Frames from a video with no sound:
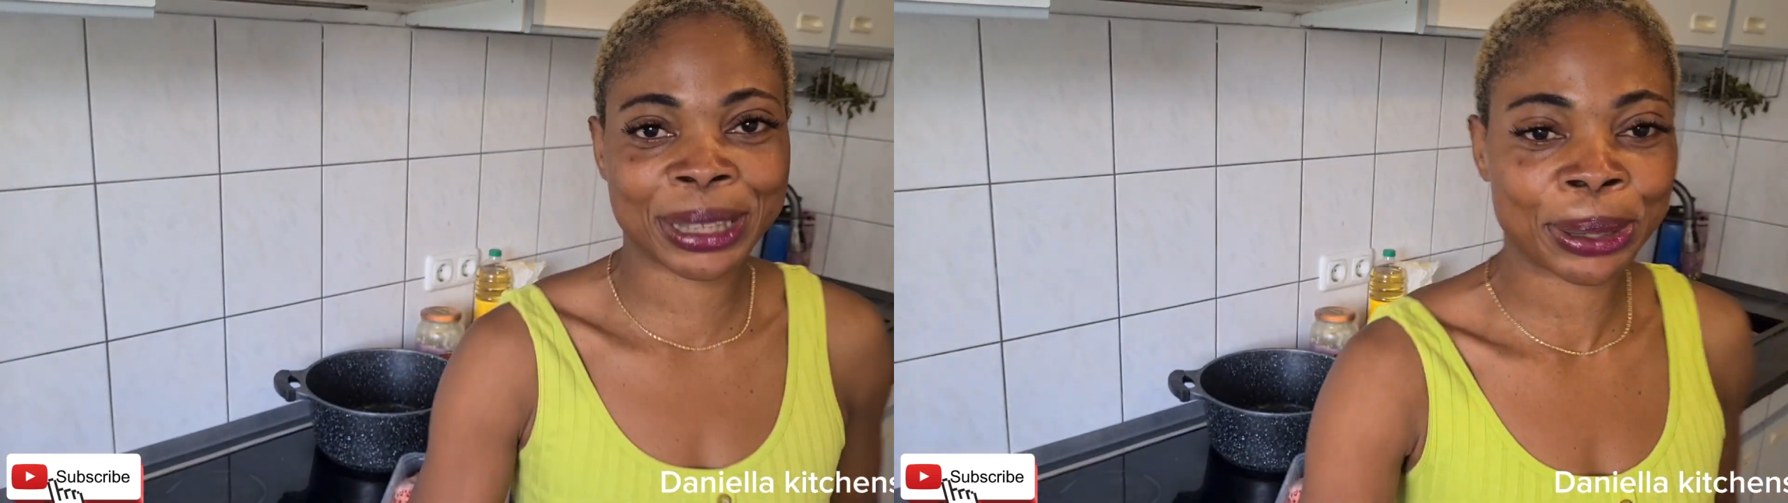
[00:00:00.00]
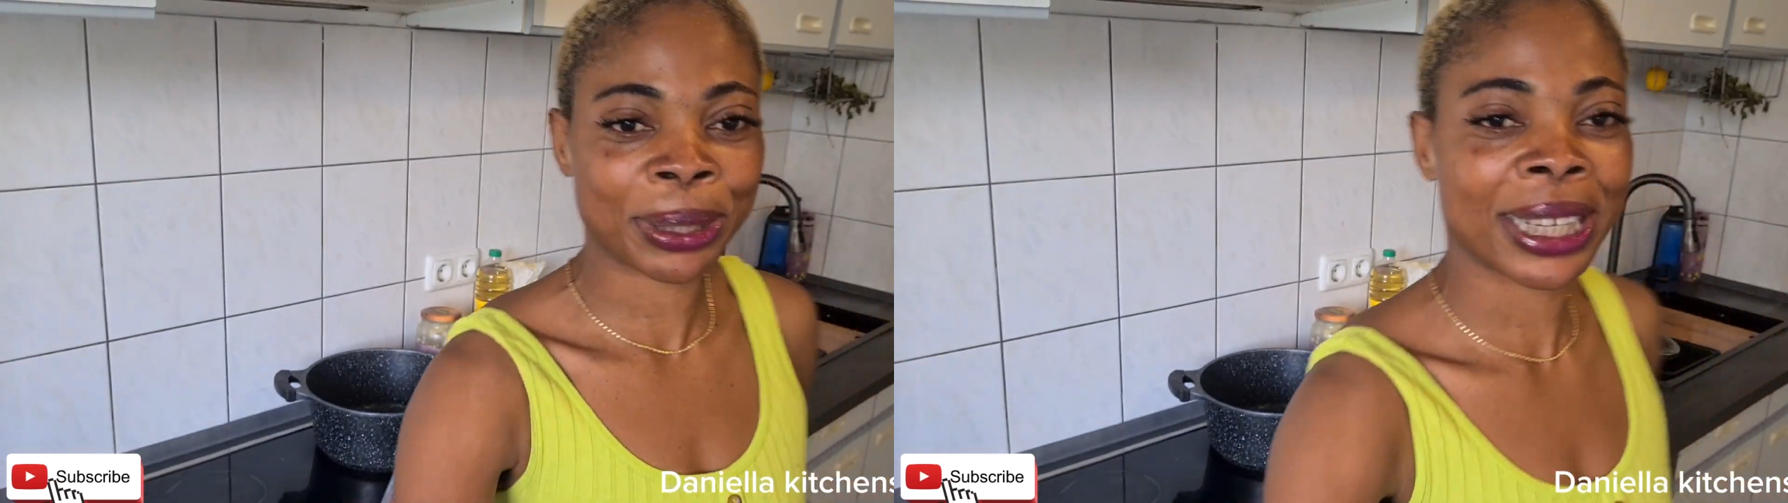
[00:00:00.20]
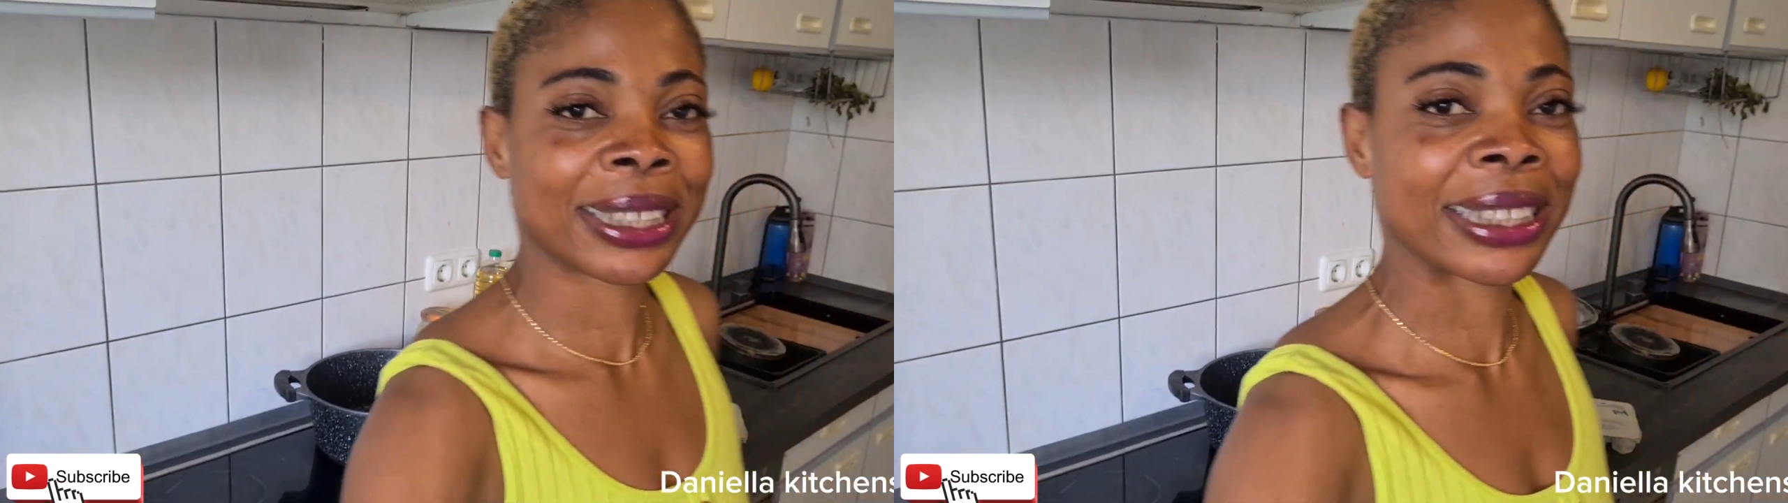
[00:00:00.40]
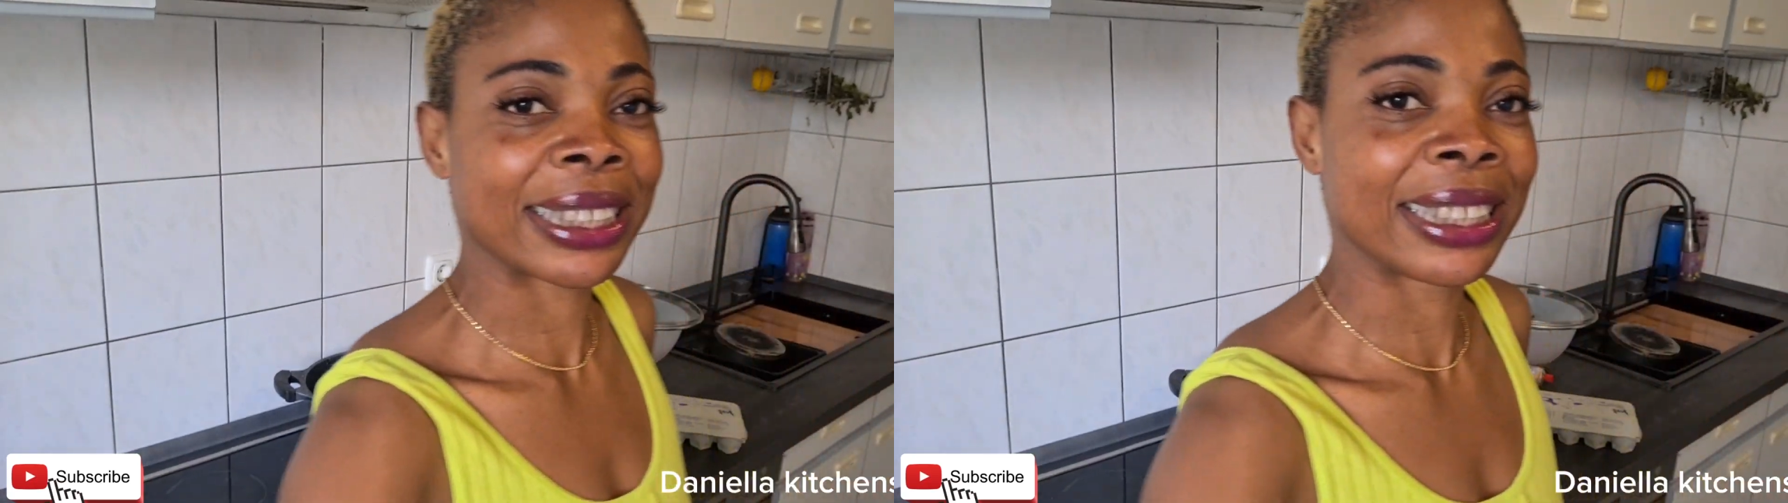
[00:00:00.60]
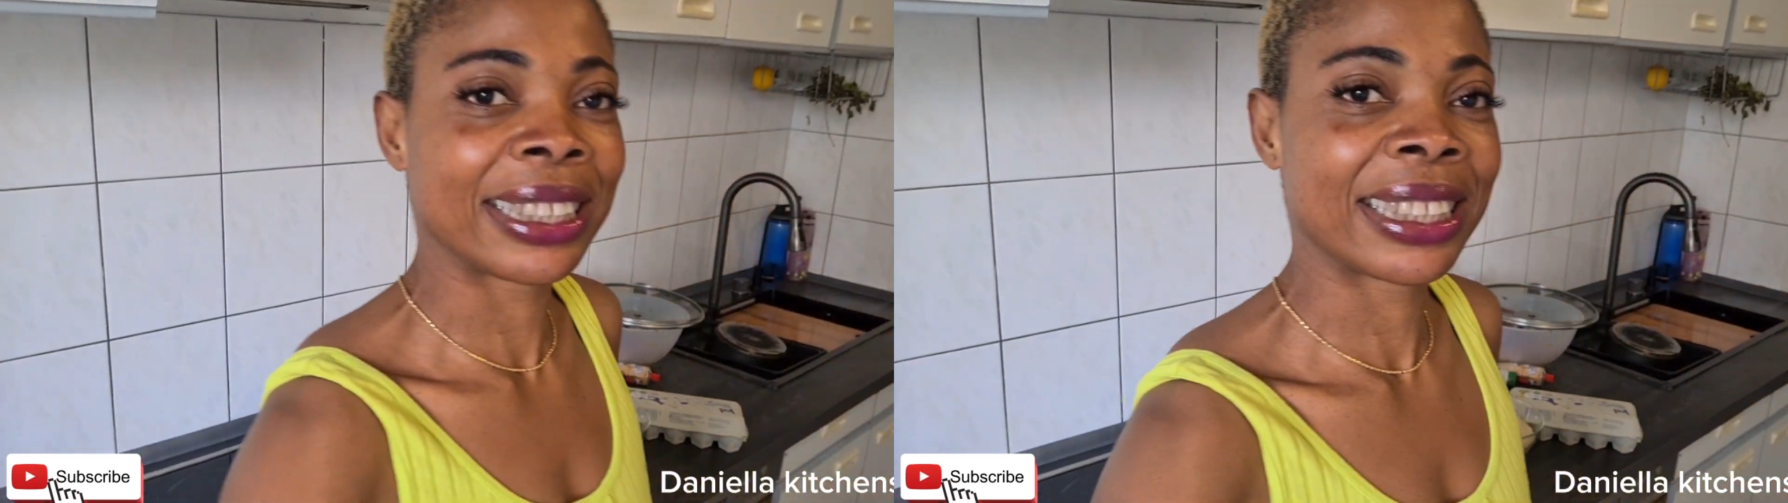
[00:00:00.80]
So
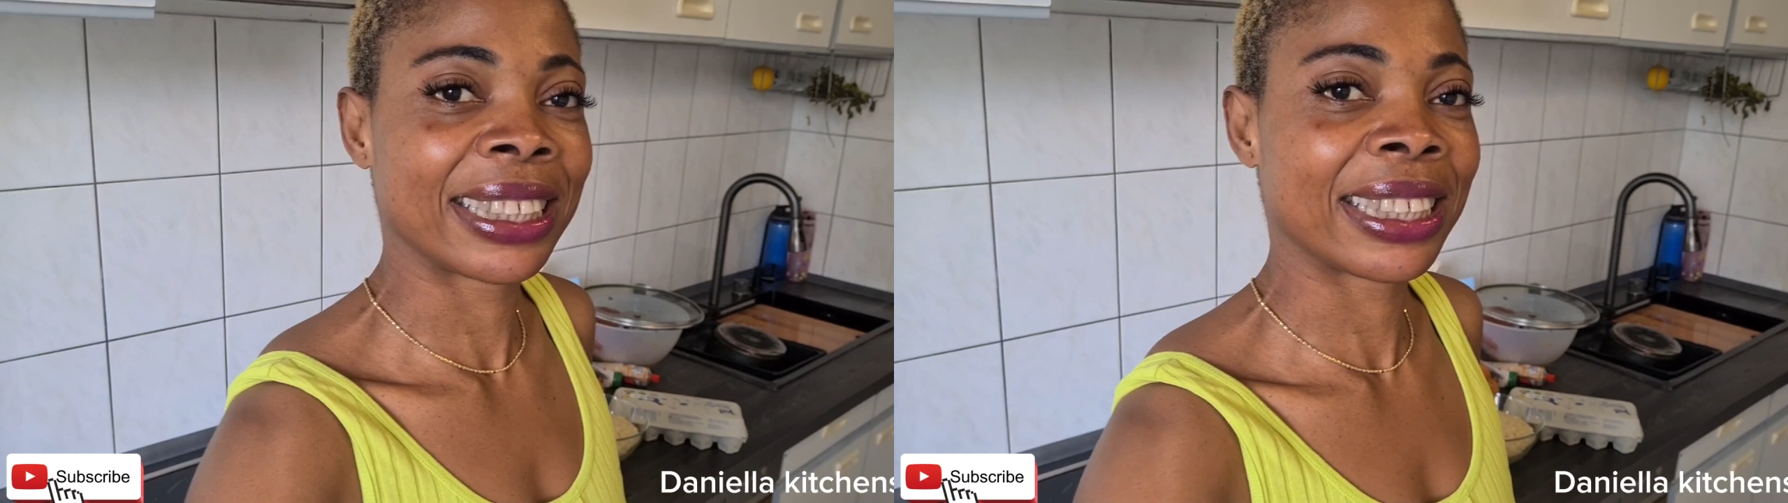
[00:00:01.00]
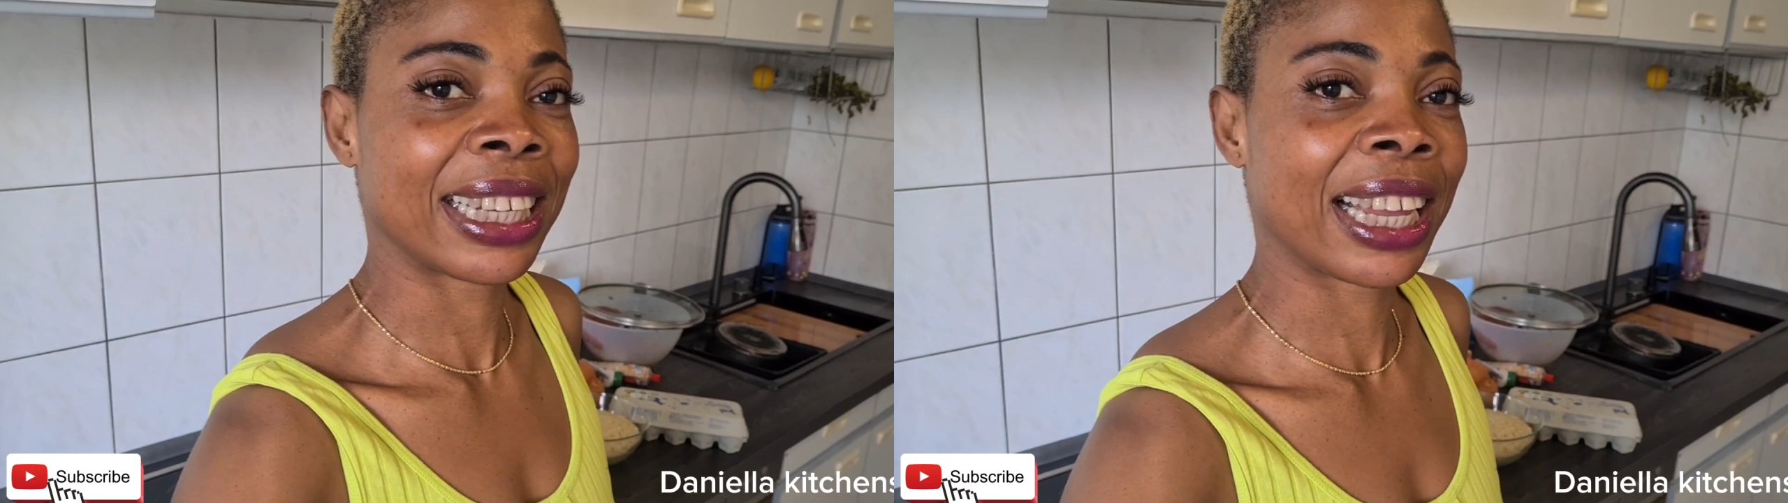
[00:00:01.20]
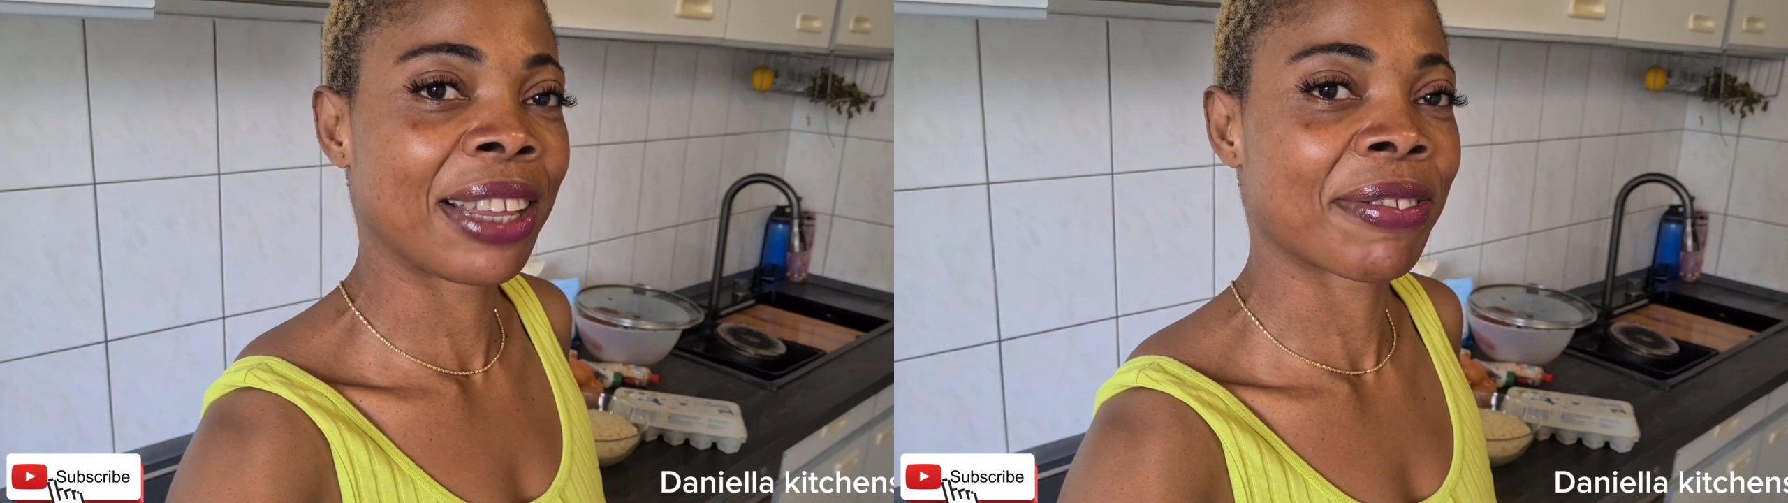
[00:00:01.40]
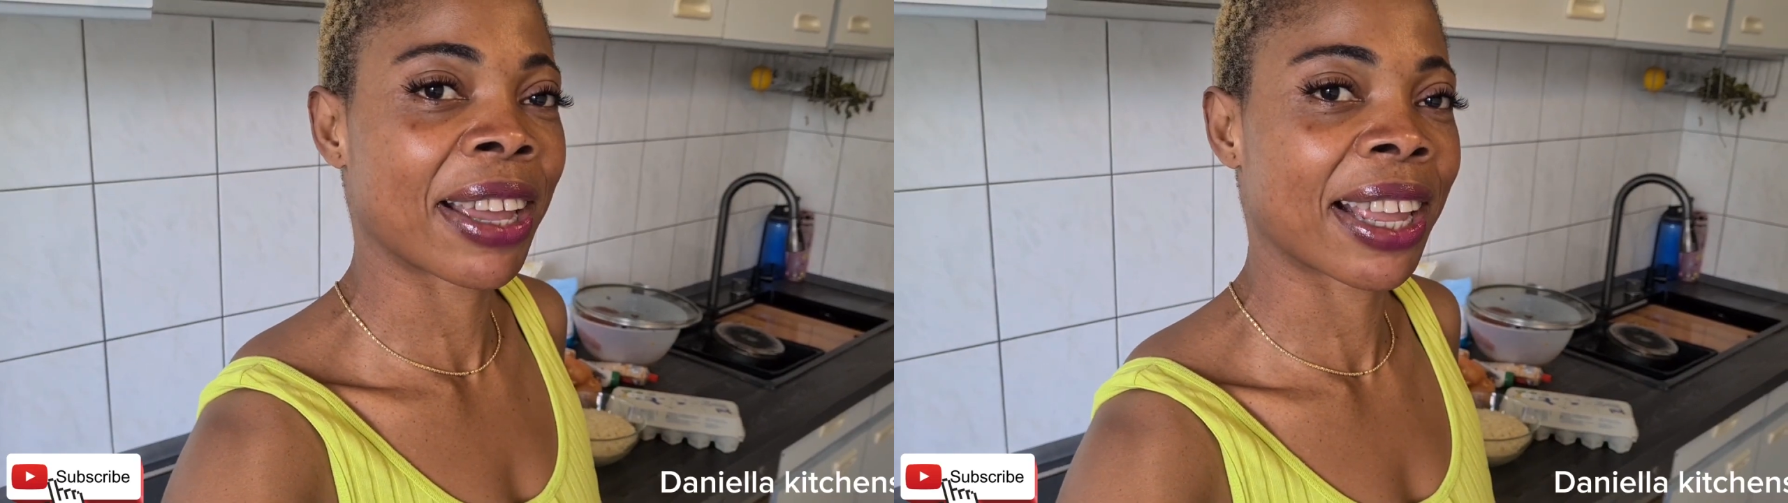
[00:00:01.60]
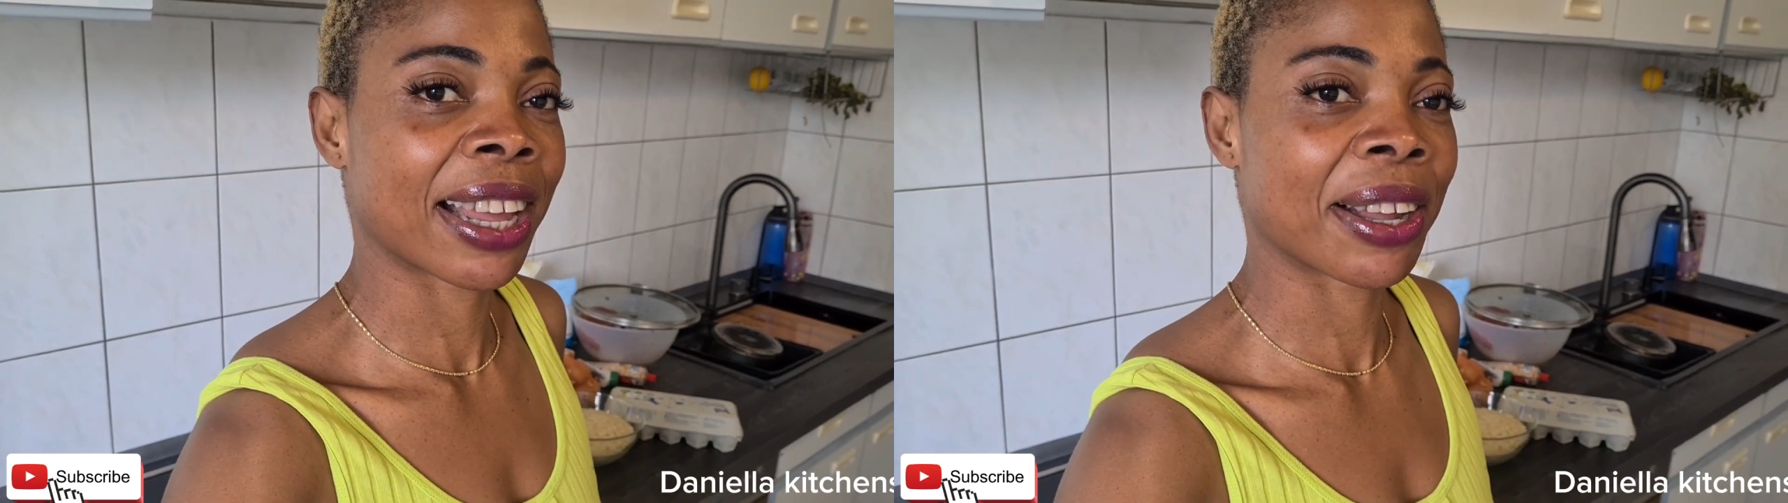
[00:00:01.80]
let's see if
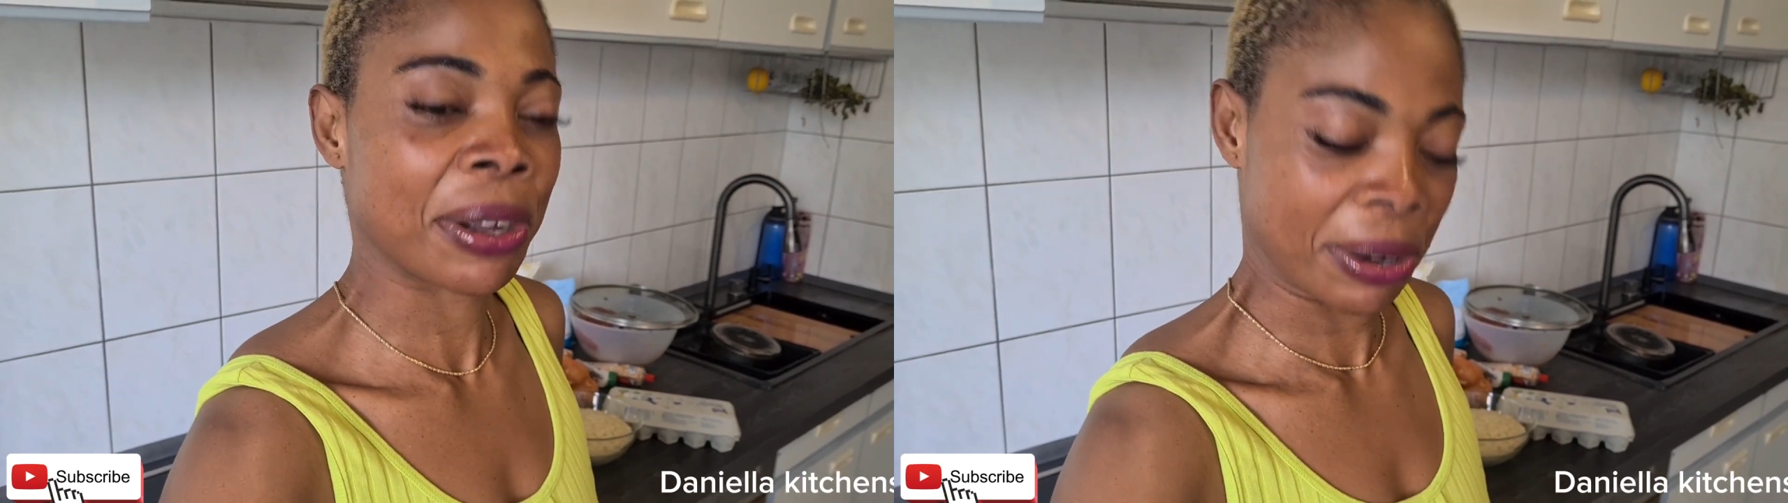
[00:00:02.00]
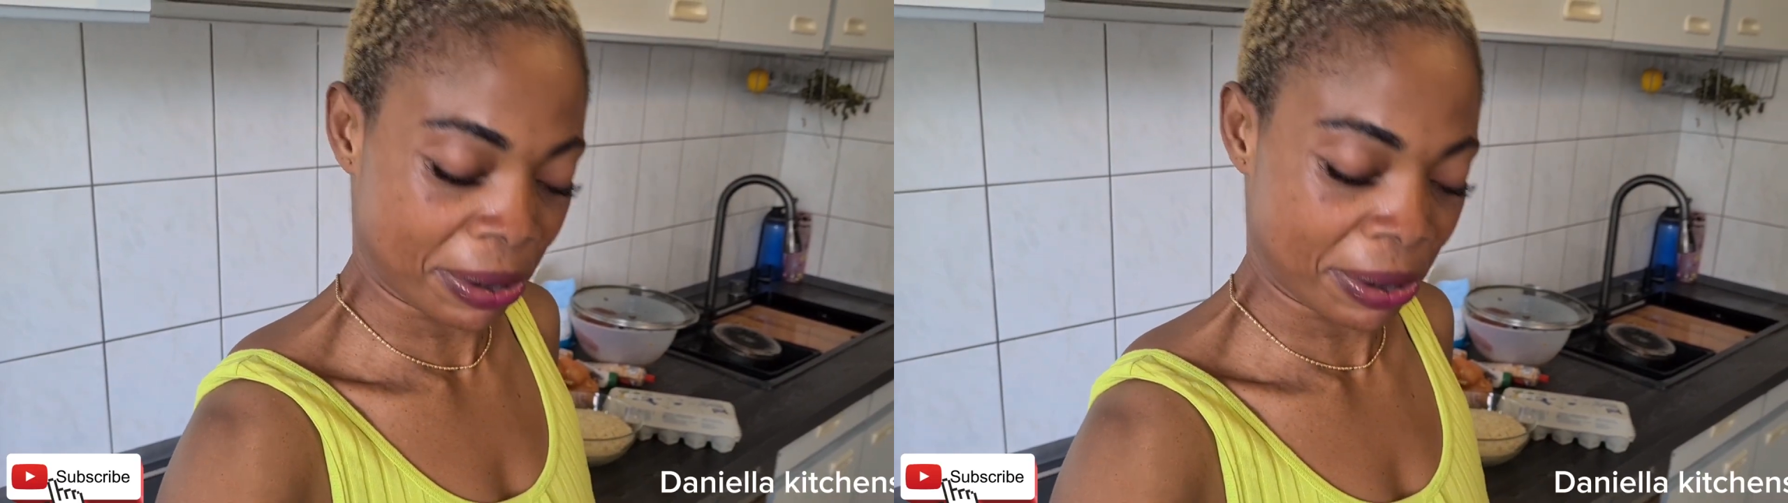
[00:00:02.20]
I can